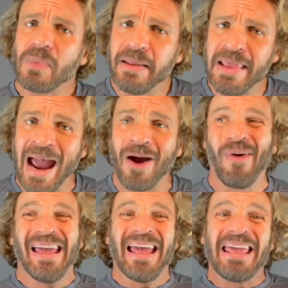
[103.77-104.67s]

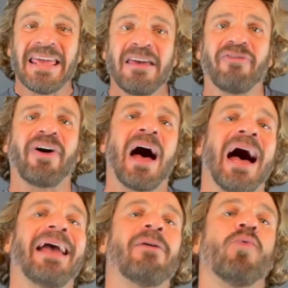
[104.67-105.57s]
Now, if
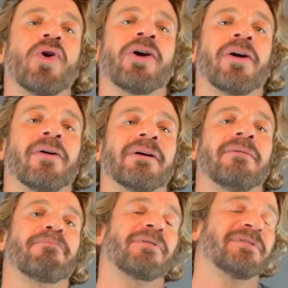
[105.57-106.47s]
I
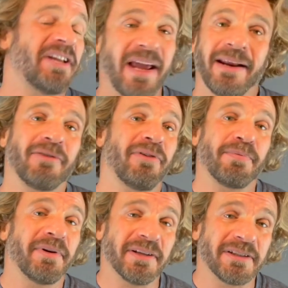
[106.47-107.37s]
were genetically
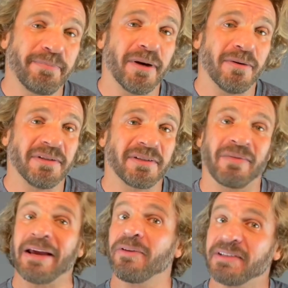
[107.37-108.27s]
predisposed,
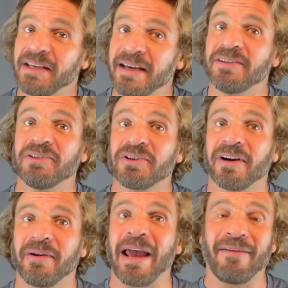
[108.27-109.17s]
like those kids who
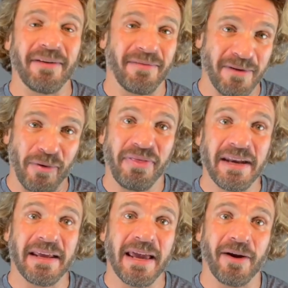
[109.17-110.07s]
started having, you know,
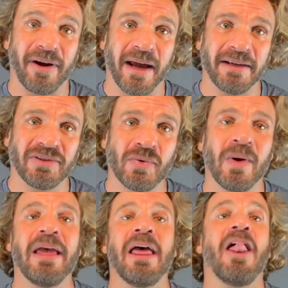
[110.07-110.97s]
thinning hair in high
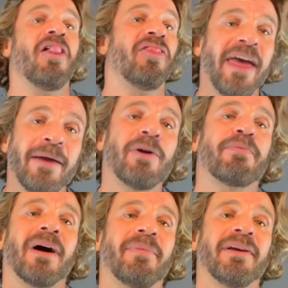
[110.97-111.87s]
school, they would
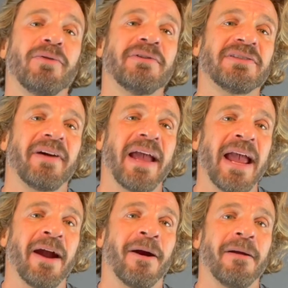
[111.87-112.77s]
probably lose their
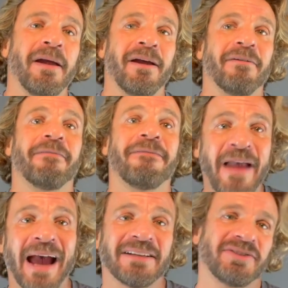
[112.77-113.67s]
hair
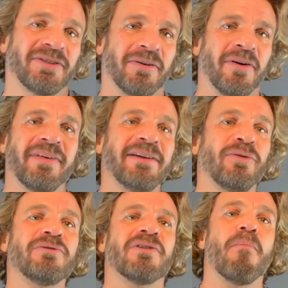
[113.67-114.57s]
faster, or they'd
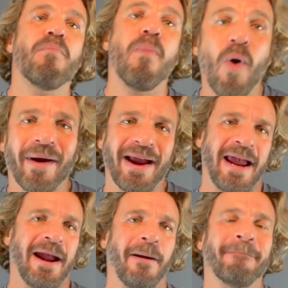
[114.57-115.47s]
lose more
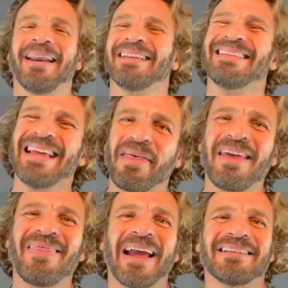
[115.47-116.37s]
hair, but it's
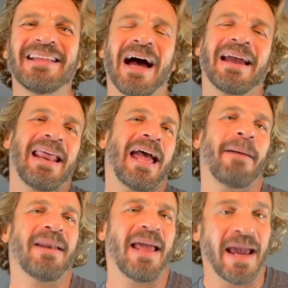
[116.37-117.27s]
nothing that's not going to
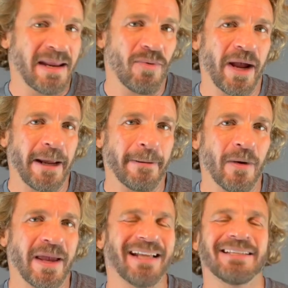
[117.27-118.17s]
happen anyway.
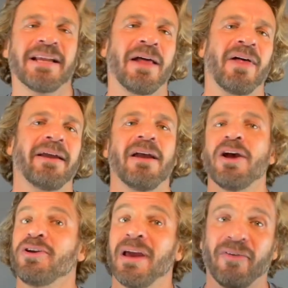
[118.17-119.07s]
Okay, it's not like
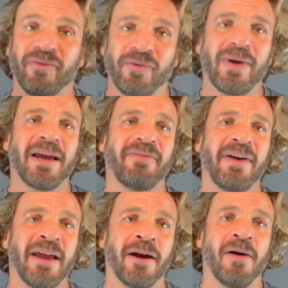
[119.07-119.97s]
you have a full head of
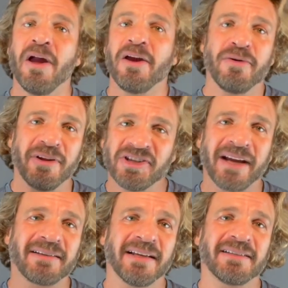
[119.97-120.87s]
hair, you
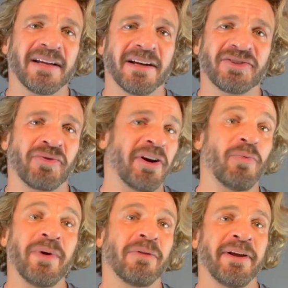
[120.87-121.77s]
inject testosterone, and a
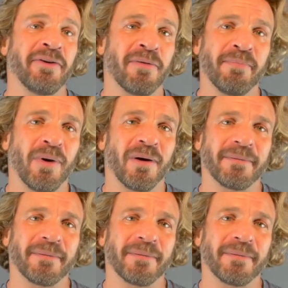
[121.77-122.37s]
week later you're bald.